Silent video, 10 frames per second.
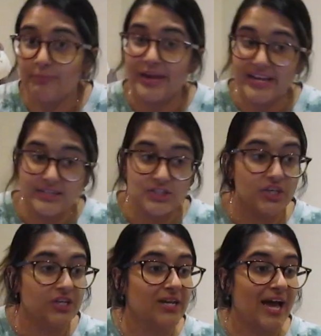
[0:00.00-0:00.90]

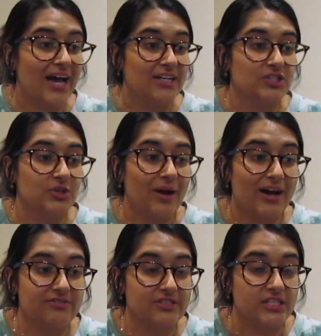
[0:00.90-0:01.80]
patient and you
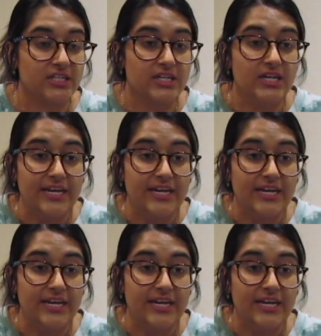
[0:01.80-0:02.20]
have to